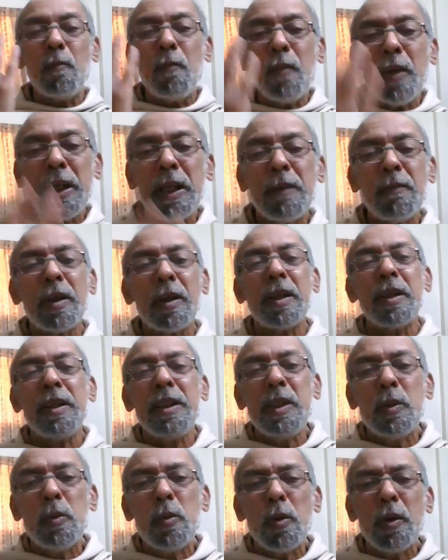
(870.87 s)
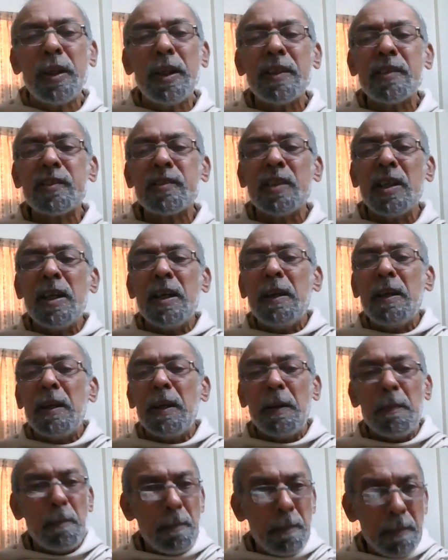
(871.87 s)
when our ego gets
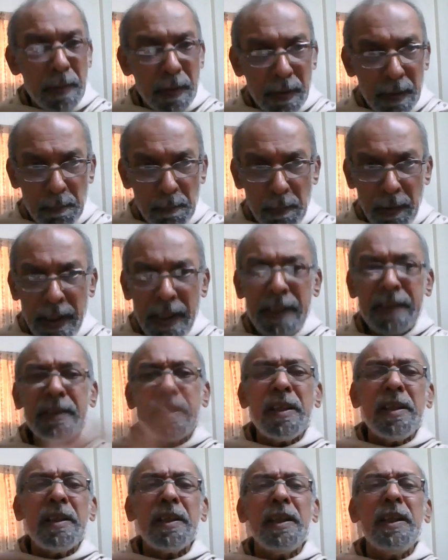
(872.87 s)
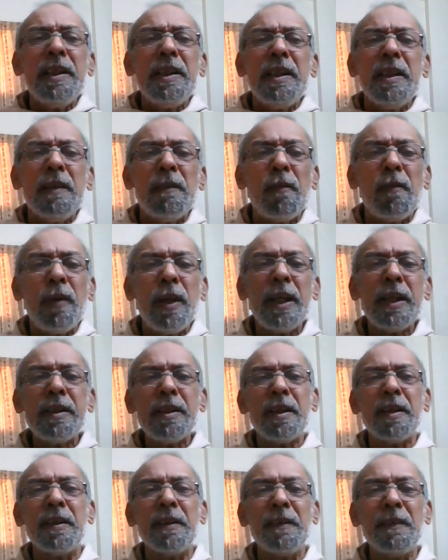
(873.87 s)
blatantly
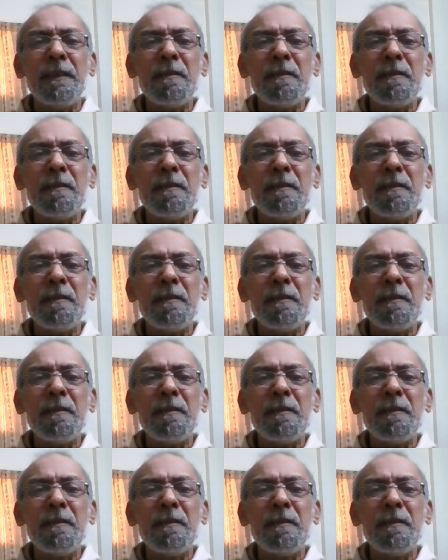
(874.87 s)
inflated,